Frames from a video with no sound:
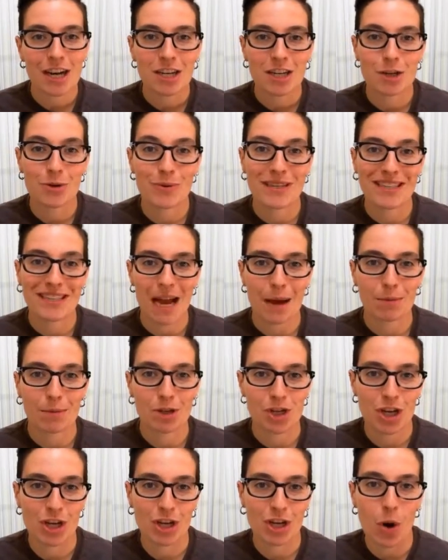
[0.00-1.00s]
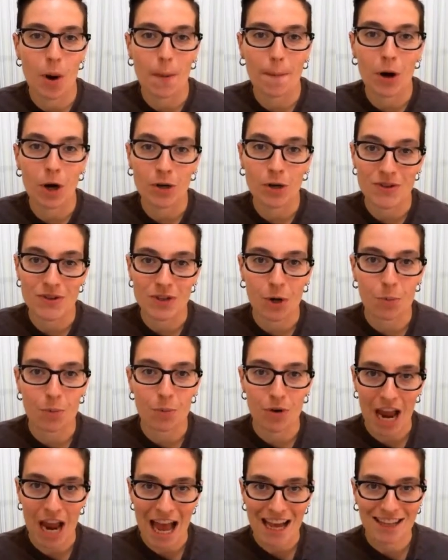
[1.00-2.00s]
to establishing your personal
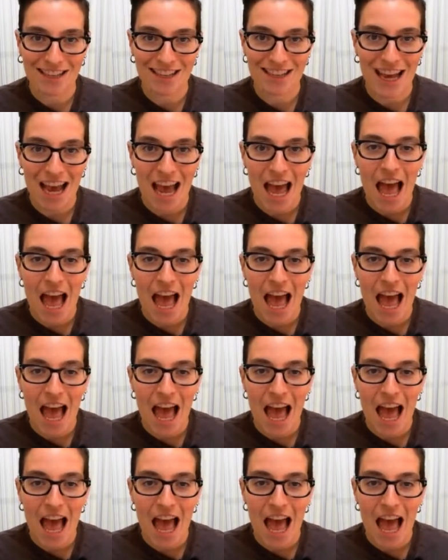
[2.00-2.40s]
brand.